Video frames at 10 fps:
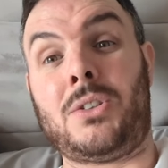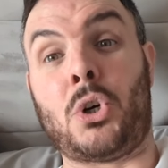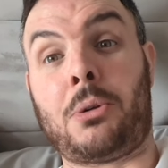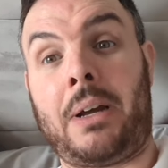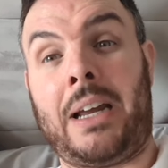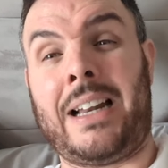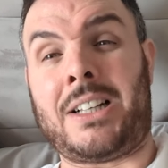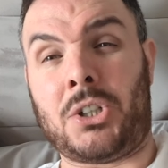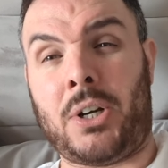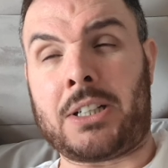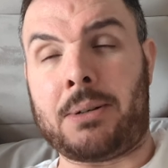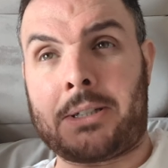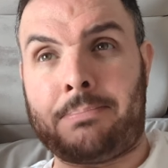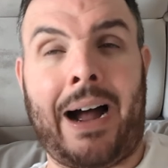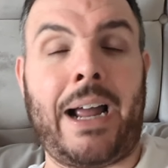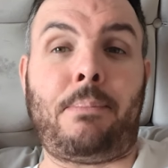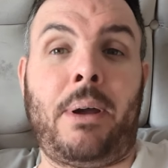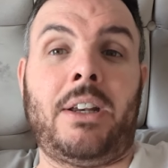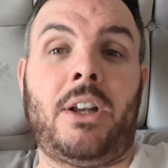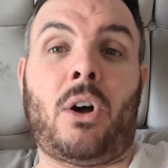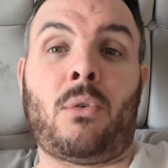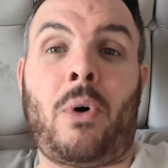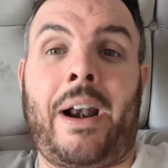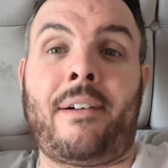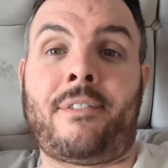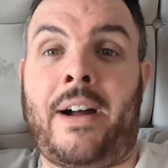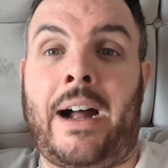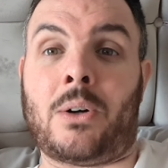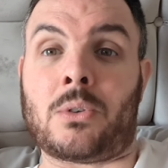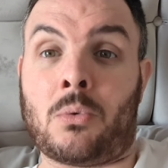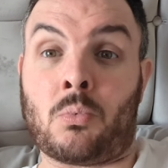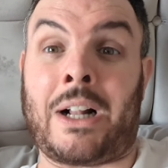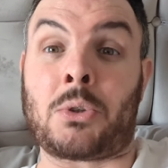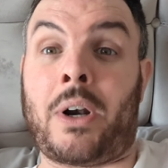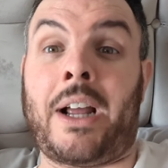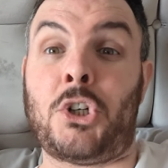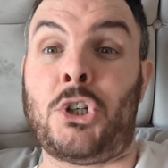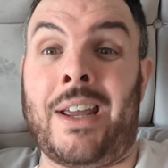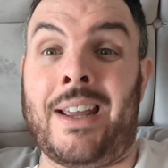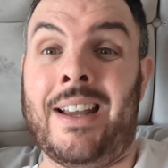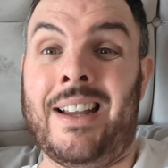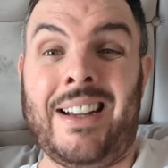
Do you know what I mean? It's, it's, it's my opinion of what I've found. And that's what I share.